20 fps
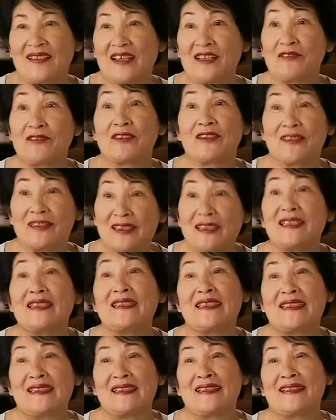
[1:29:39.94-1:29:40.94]
it was an
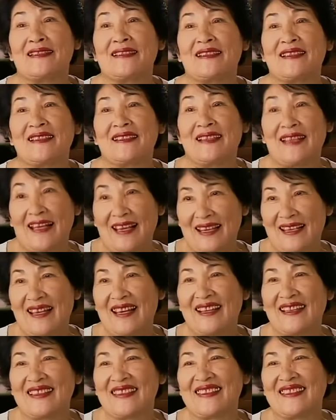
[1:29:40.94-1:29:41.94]
easy day
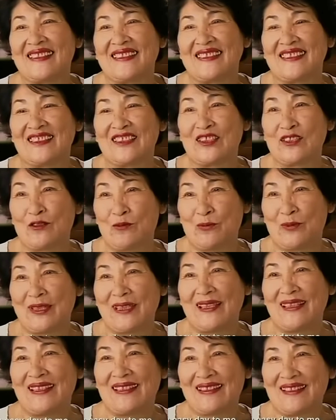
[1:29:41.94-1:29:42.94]
to me.